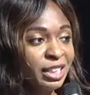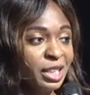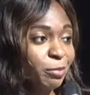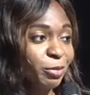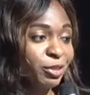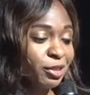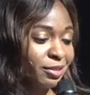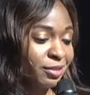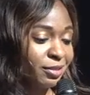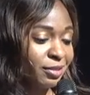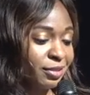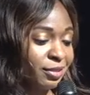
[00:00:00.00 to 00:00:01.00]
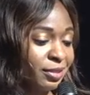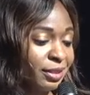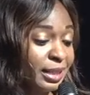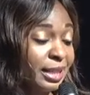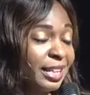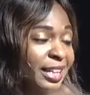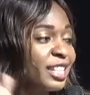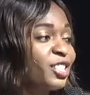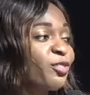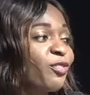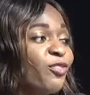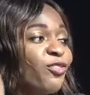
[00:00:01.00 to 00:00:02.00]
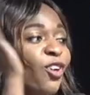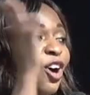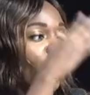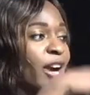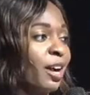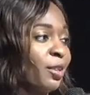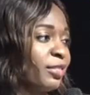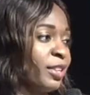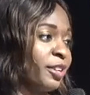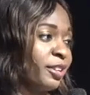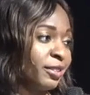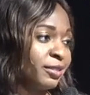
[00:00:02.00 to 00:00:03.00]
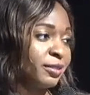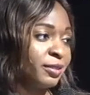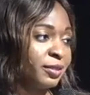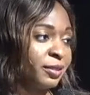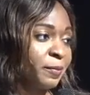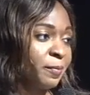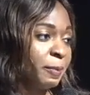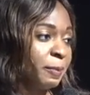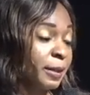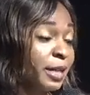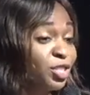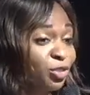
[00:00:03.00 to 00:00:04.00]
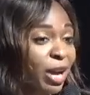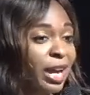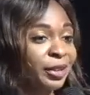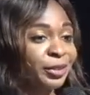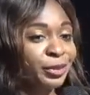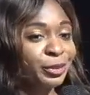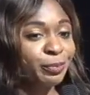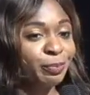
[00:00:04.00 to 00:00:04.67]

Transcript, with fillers: liberal. It's far out there. It's radical.